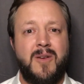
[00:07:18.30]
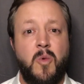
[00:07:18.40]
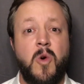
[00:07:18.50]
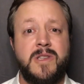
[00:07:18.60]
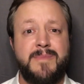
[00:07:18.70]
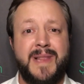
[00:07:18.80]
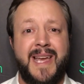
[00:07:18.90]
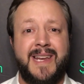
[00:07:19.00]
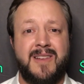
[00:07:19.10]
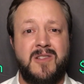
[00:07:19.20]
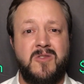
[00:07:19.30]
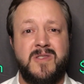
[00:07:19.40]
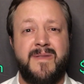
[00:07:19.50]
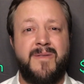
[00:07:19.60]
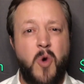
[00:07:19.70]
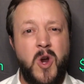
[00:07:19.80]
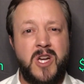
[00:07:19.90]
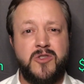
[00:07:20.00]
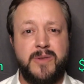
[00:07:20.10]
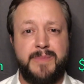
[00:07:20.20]
Warren's plan includes
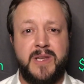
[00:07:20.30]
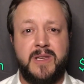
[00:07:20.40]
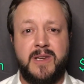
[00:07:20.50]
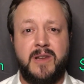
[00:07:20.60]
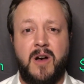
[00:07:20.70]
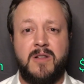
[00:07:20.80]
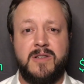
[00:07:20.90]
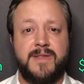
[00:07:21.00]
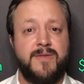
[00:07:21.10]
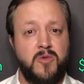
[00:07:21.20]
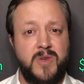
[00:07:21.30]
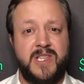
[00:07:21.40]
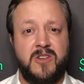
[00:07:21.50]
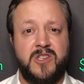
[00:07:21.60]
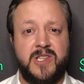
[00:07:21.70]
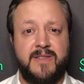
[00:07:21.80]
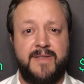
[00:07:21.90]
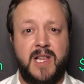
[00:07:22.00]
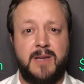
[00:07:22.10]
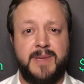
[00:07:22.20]
$400 billion for research and
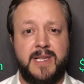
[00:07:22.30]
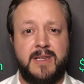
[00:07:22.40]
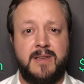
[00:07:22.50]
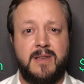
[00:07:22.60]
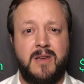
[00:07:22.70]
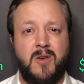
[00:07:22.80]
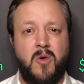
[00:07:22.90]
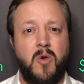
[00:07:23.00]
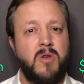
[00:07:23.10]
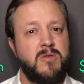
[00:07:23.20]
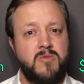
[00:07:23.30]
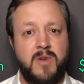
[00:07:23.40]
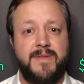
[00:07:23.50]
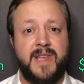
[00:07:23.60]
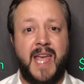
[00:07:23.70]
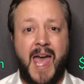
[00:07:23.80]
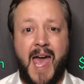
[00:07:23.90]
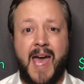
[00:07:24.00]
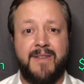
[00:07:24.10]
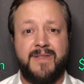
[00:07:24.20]
development, or roughly
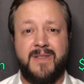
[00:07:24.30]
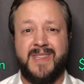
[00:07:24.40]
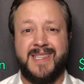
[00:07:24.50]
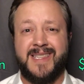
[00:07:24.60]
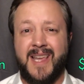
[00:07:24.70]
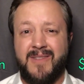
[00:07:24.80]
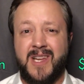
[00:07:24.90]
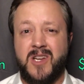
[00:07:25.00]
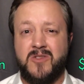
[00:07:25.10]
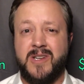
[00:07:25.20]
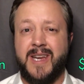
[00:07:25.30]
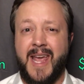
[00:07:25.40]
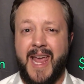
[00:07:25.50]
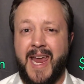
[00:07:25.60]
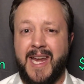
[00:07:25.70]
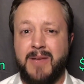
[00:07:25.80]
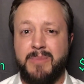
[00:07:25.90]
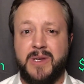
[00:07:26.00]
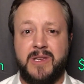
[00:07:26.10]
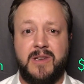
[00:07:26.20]
half of the $780
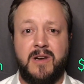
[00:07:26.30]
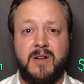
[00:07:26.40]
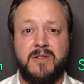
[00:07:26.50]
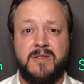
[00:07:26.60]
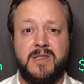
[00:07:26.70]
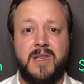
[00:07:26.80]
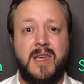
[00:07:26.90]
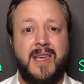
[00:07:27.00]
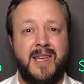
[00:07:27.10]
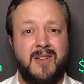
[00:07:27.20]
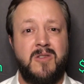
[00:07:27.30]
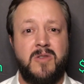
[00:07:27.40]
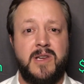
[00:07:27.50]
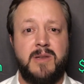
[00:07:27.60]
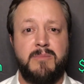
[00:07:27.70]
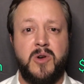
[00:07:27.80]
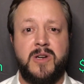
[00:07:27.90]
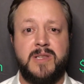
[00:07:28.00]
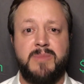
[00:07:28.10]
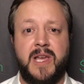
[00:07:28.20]
billion included in
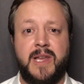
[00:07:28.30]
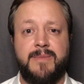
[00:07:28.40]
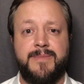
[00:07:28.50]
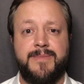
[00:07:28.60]
Bernie's plan.